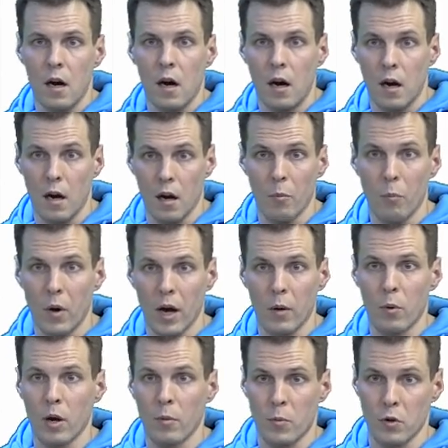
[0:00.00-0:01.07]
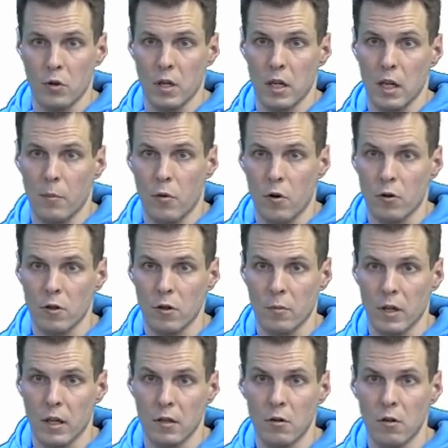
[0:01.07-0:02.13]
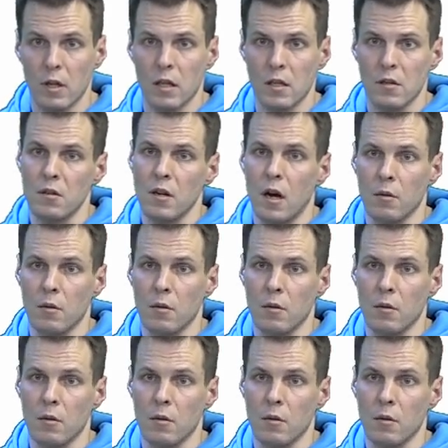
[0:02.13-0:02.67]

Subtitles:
by 1% approximately. So that's